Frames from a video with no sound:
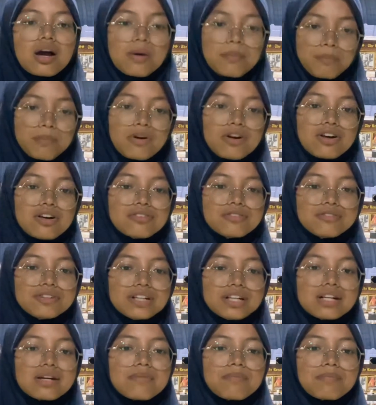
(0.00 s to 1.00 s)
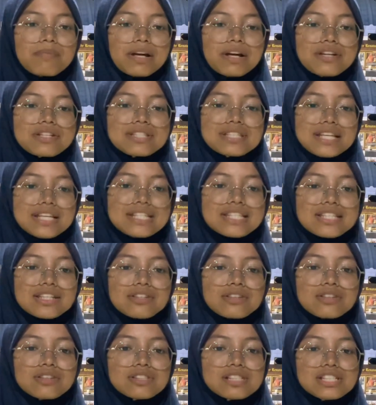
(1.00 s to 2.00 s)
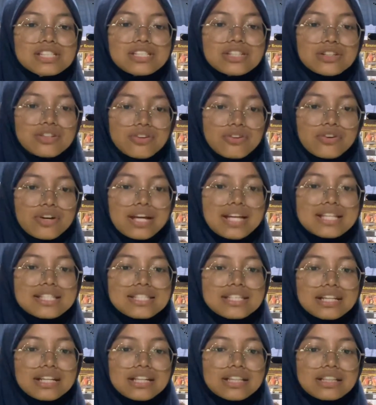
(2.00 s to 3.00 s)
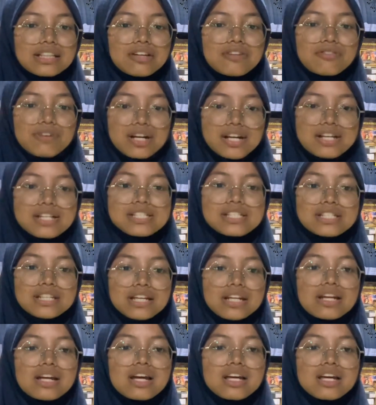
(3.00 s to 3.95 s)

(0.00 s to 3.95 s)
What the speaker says: Moreover, meiosis could generate genetic variation